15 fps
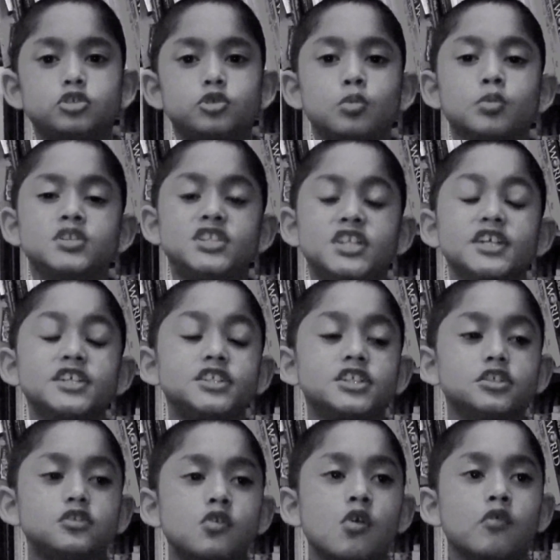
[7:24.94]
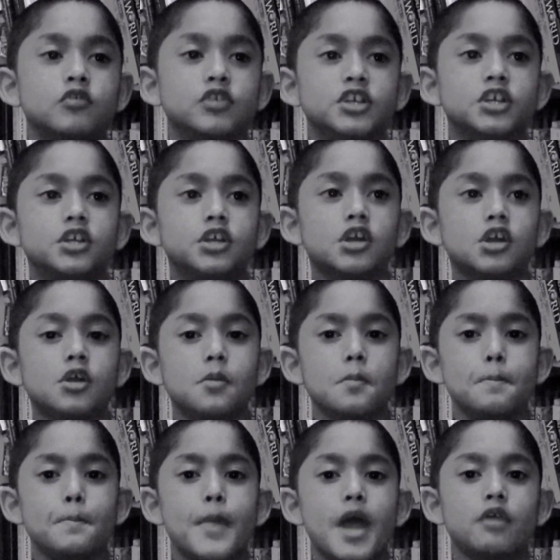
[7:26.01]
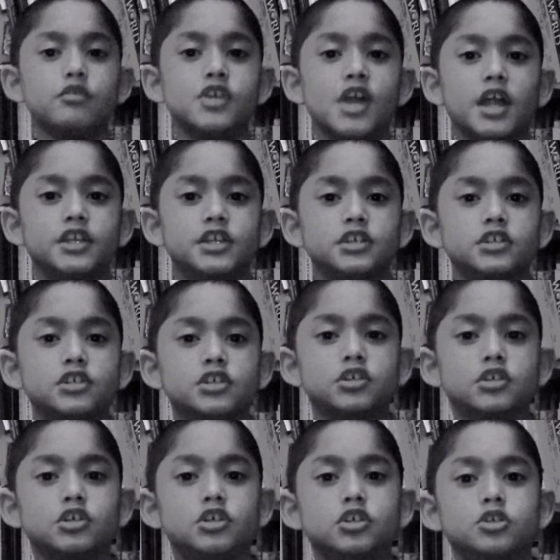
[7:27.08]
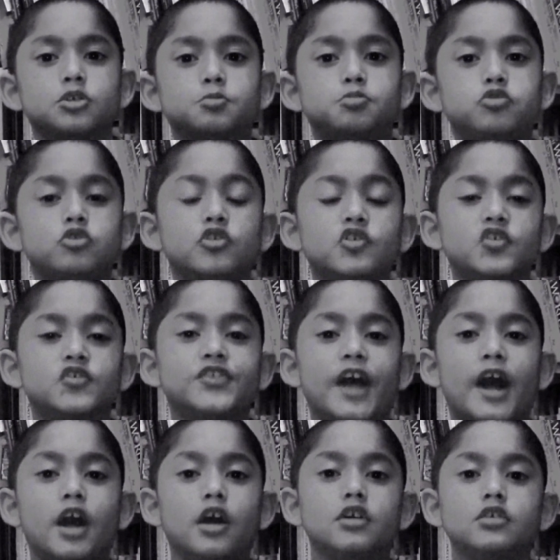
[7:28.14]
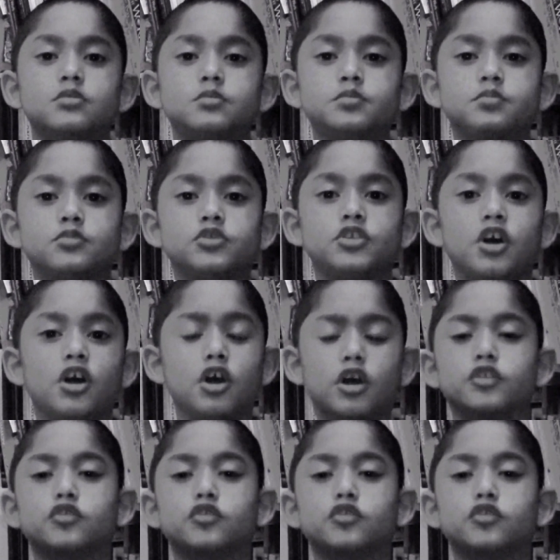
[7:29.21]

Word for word: So with this discovery, Mary Anning proved that the